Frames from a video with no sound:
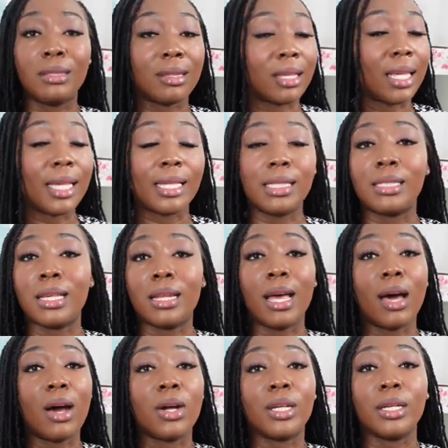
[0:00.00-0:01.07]
things
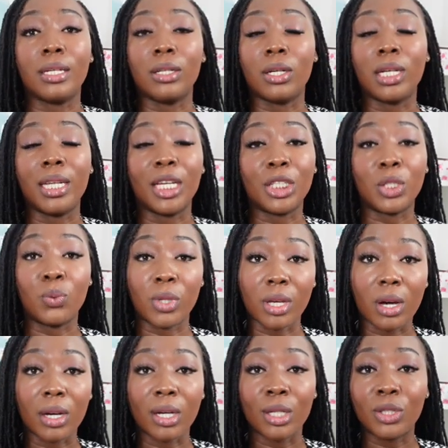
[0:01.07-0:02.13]
that are in connection with
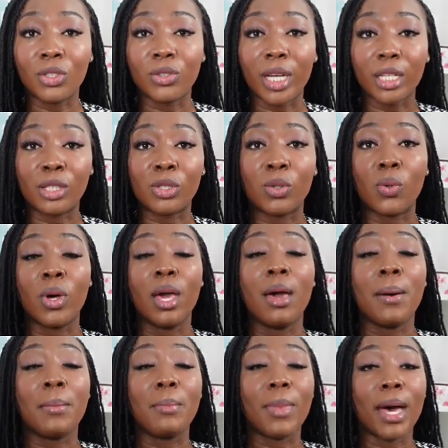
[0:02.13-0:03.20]
our contract. So
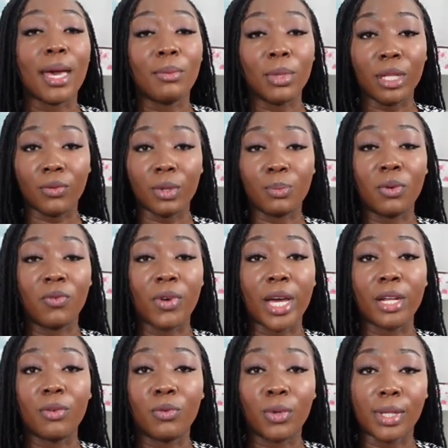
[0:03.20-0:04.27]
my network
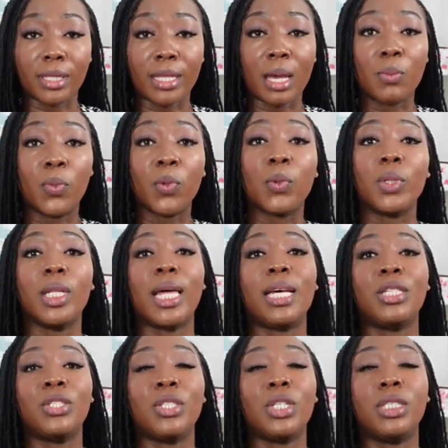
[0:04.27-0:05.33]
provider, for example,
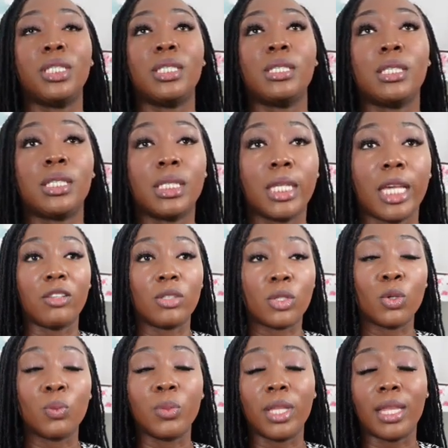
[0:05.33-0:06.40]
last year just
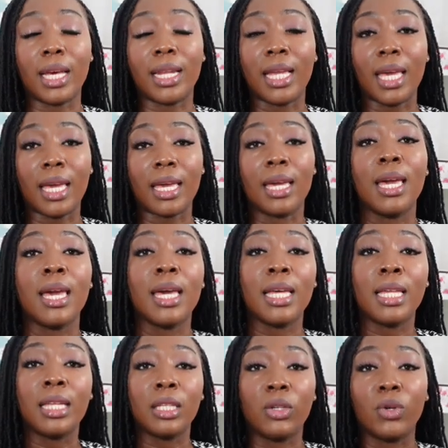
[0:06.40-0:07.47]
told me that, hey,
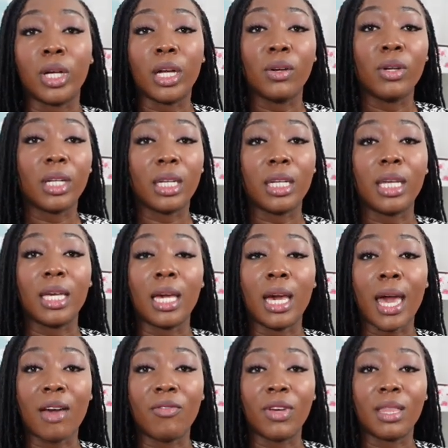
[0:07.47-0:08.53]
you're currently
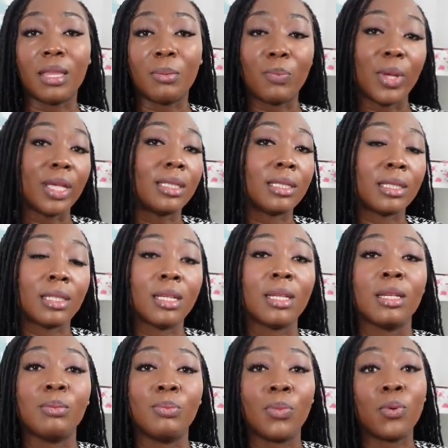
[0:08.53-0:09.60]
having the best
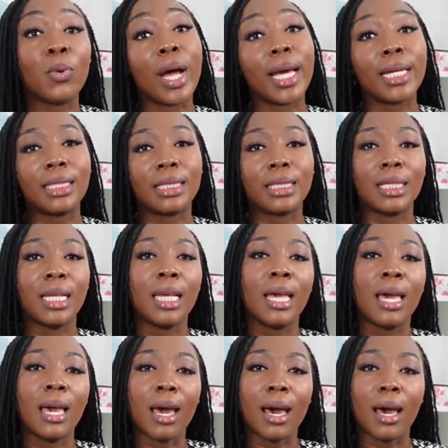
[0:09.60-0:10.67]
price
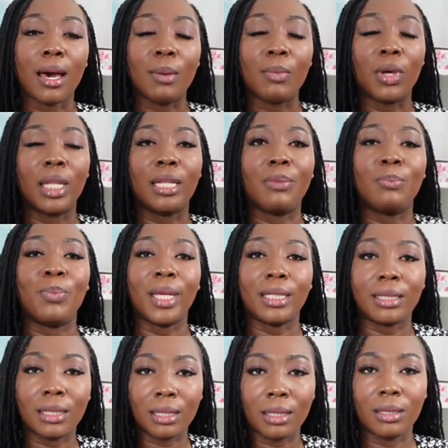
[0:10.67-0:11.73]
um, and the
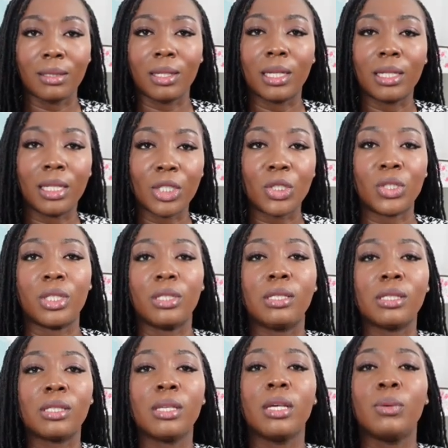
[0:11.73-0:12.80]
best
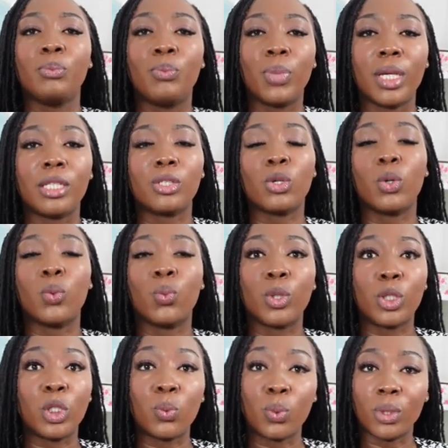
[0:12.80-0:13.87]
conditions based on
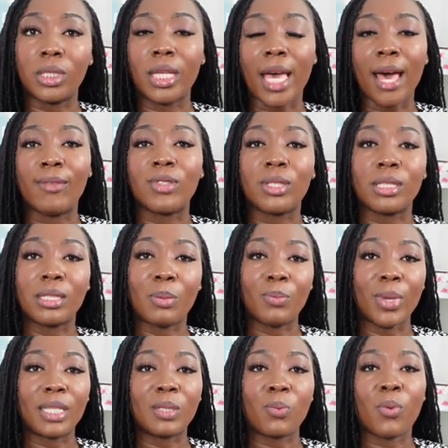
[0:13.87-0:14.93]
what you want to have. So there's the
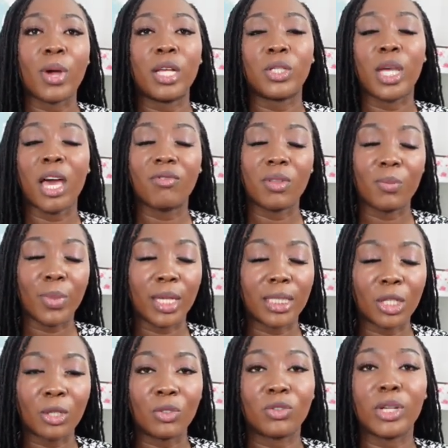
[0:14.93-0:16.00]
best price, you have the
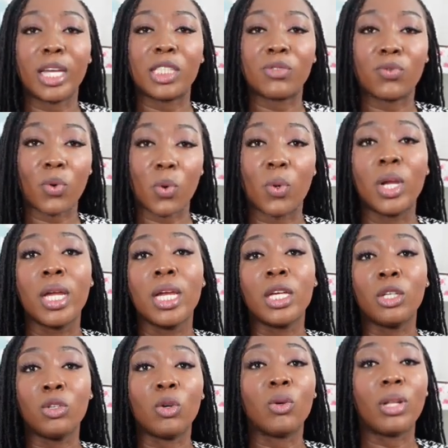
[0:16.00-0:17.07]
best contracts for
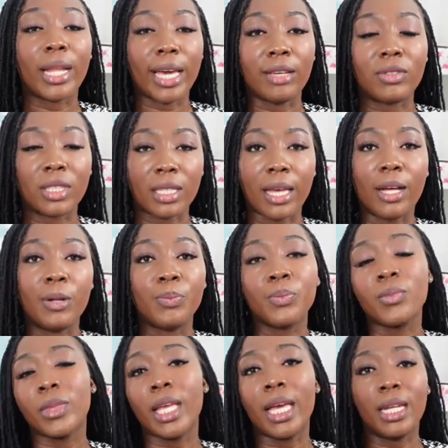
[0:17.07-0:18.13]
your lifestyle.
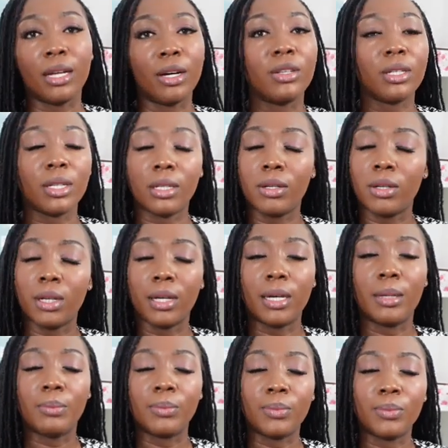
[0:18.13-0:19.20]
And other
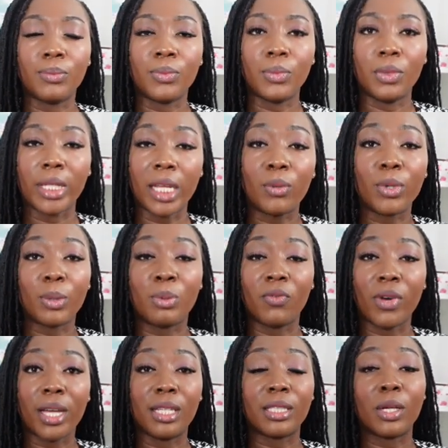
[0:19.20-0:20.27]
um, network
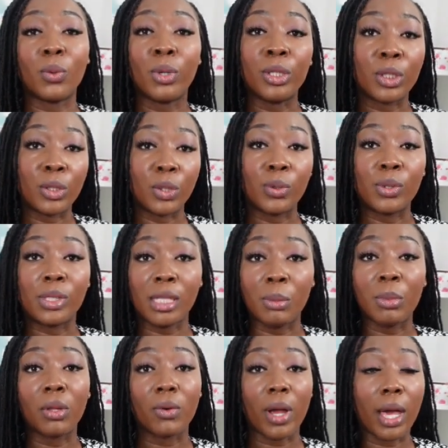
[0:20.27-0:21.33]
providers are going to do
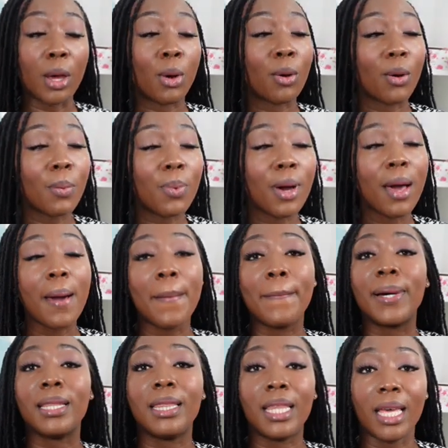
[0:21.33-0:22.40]
similar, I hope,
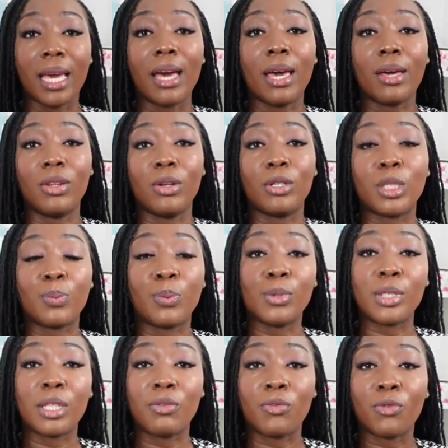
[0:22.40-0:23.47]
but they, they're
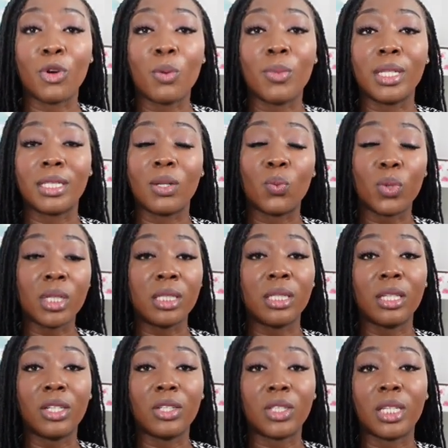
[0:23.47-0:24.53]
supposed to inform us and once
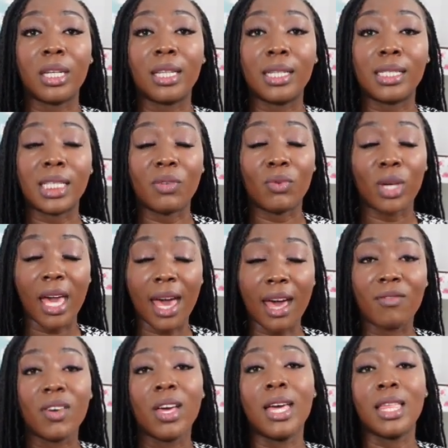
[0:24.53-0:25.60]
a year tell us if we
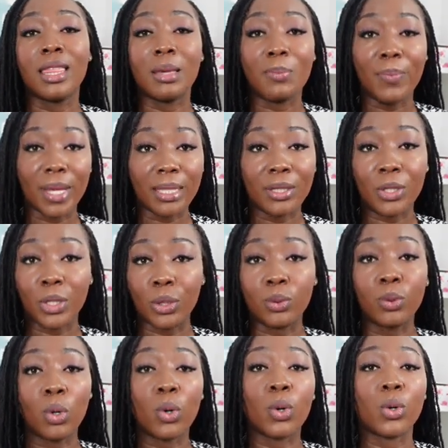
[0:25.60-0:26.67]
have the best
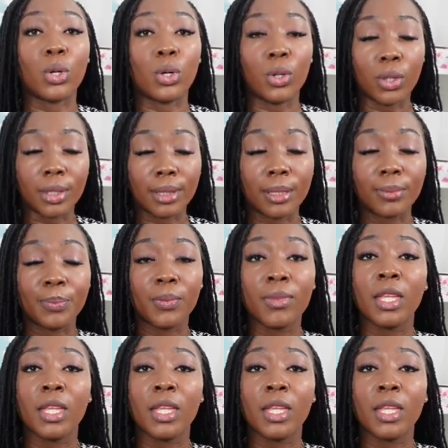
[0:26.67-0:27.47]
deal or not.